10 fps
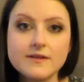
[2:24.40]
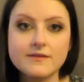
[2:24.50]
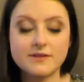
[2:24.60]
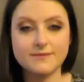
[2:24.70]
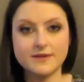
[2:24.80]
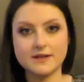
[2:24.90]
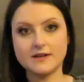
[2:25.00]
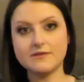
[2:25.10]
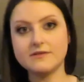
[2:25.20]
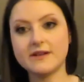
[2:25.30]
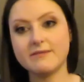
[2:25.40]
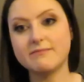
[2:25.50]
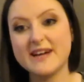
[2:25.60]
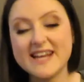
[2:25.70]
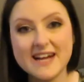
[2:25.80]
Something else I
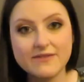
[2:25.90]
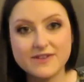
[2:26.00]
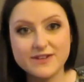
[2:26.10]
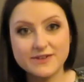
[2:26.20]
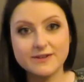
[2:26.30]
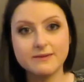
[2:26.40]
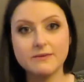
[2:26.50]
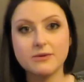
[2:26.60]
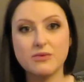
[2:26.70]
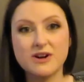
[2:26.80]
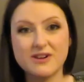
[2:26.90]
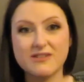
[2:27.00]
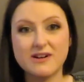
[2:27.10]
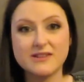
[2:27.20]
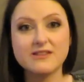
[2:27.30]
might have to do to be able to walk
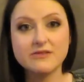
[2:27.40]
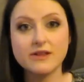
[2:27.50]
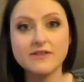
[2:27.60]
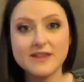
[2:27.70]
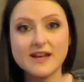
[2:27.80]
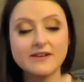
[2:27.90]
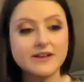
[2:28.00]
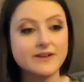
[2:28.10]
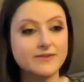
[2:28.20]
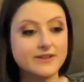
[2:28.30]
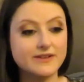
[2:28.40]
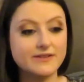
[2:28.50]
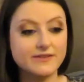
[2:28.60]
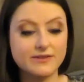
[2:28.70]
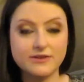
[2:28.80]
around in these without that
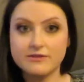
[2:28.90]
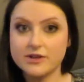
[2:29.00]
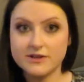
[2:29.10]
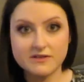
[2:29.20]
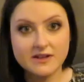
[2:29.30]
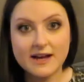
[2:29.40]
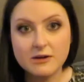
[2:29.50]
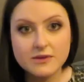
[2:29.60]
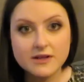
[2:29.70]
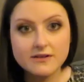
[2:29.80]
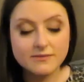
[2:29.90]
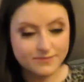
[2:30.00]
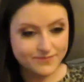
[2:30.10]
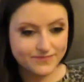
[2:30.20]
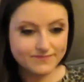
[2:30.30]
is do what Jessica Alba does
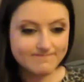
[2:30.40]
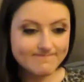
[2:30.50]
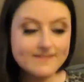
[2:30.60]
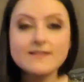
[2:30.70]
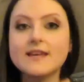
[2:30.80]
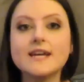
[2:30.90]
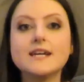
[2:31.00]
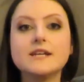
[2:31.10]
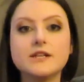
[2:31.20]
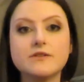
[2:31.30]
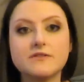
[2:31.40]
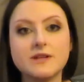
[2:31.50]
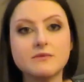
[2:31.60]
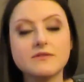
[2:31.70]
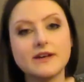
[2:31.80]
and use
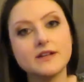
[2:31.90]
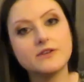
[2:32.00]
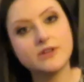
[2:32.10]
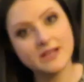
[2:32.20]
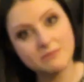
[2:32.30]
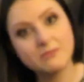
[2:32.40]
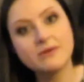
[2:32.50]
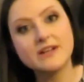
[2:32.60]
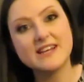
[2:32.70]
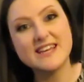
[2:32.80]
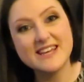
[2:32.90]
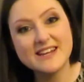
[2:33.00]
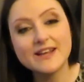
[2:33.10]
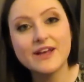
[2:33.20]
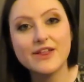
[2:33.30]
double-sided tape, put it
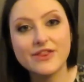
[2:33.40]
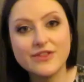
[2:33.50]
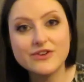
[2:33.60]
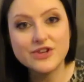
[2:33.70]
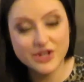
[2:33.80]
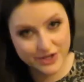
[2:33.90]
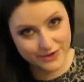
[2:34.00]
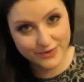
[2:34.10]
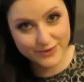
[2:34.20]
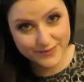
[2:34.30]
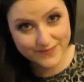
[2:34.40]
in the shoe,